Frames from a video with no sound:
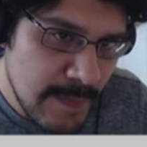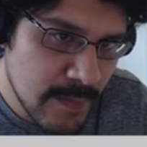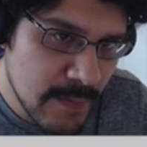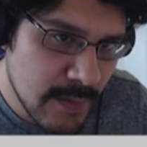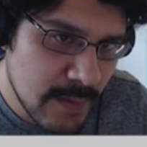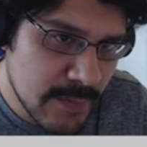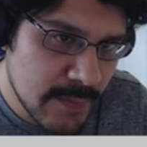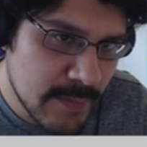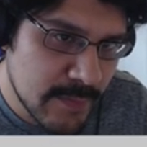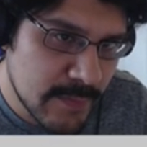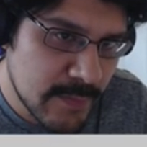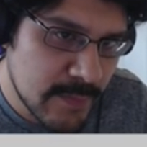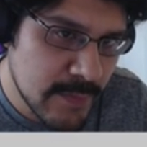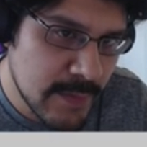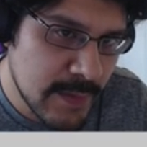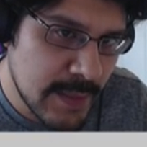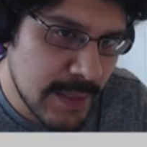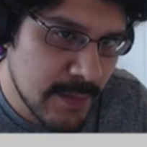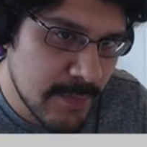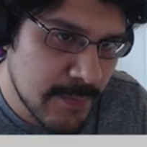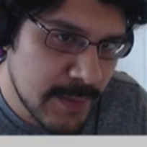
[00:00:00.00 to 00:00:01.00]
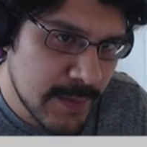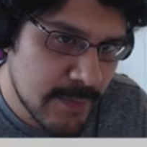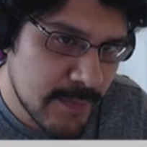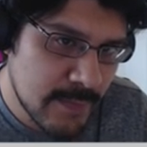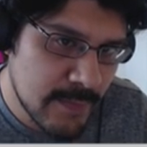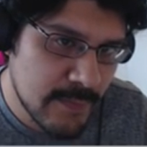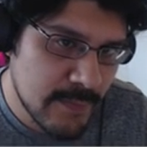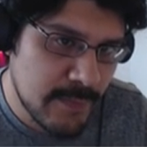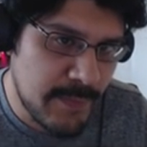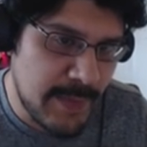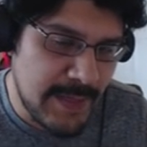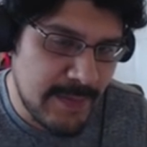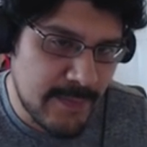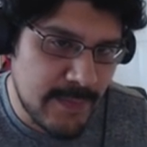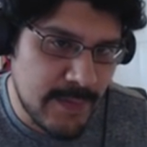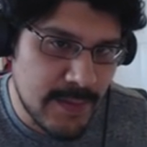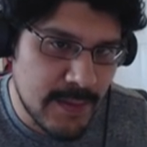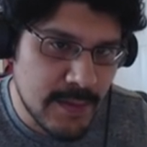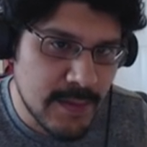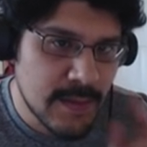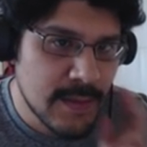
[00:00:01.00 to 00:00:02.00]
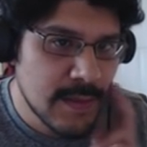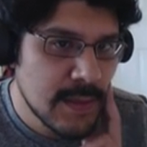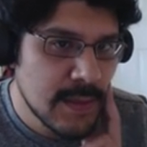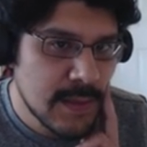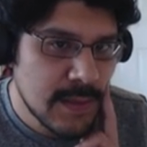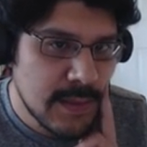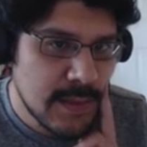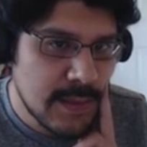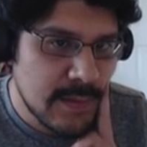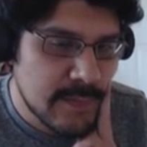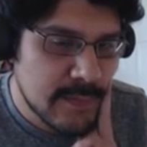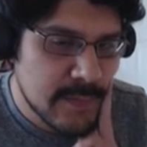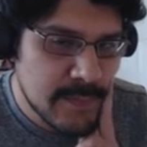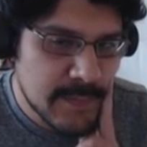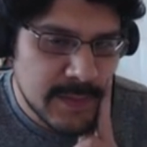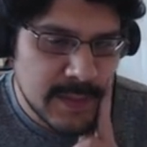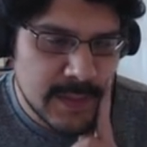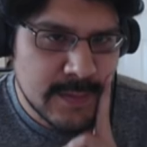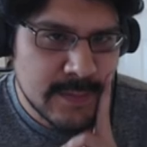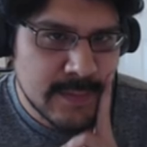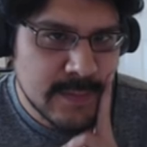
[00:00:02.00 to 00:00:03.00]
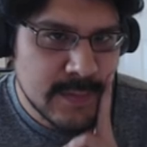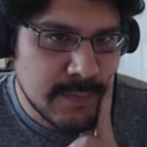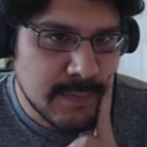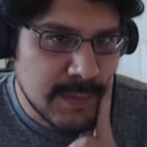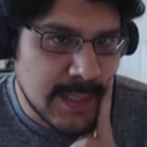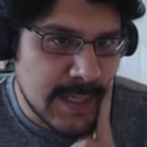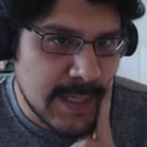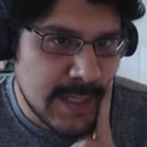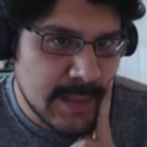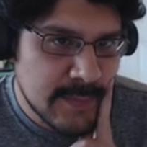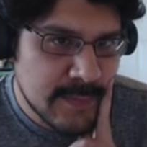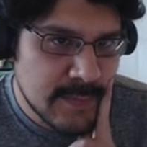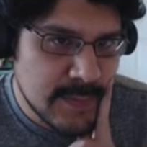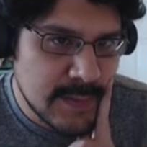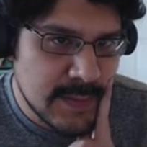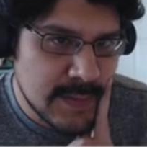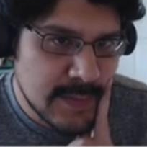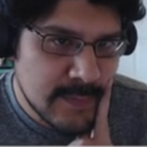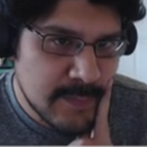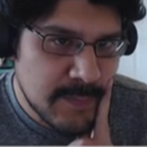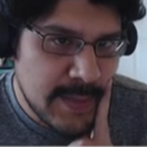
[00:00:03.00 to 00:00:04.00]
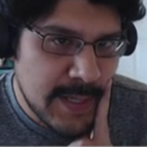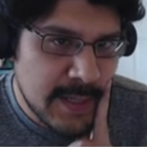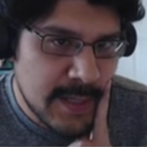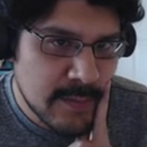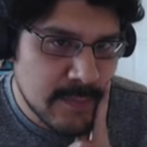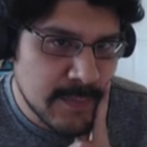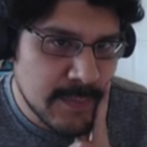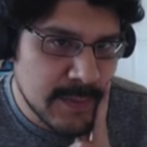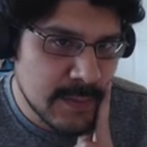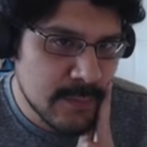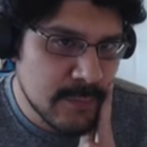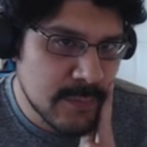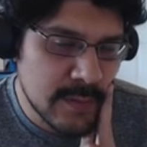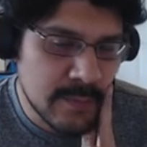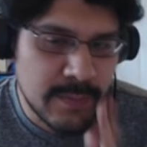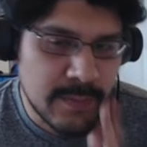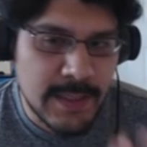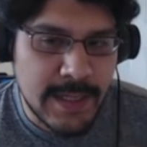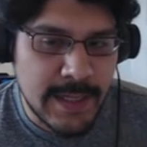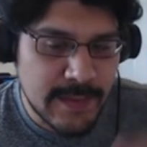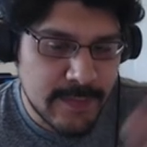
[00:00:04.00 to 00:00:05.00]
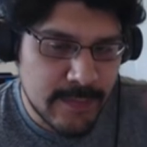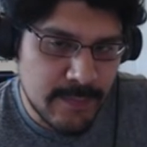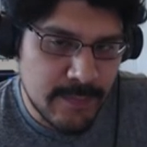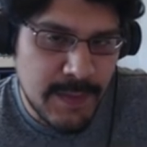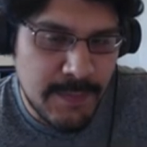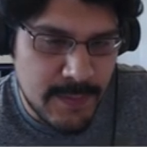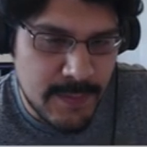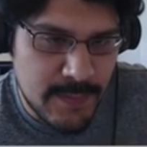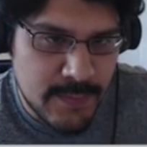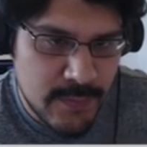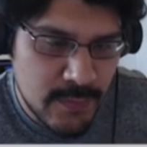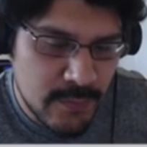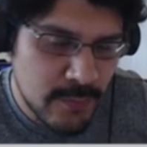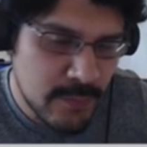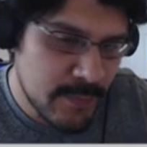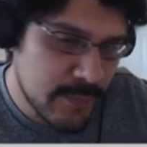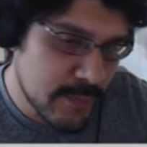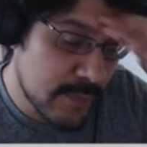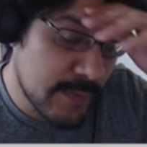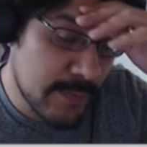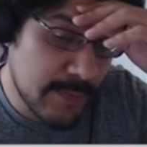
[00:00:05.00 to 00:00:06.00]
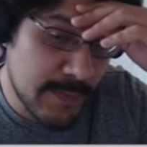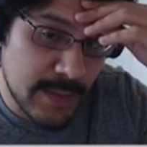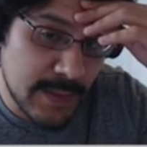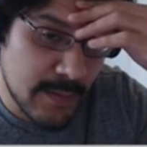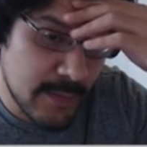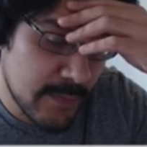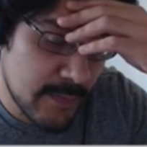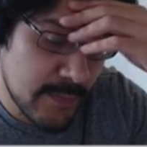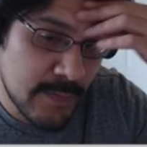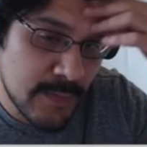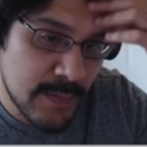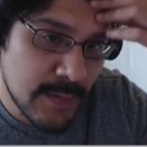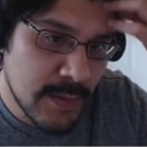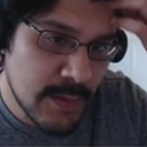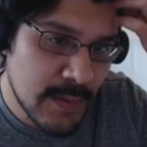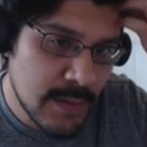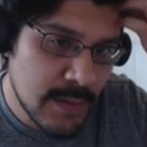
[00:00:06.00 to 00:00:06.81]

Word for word: The element spacing is something that doesn't apply to this pattern, but it would apply to maybe the tubes or something else.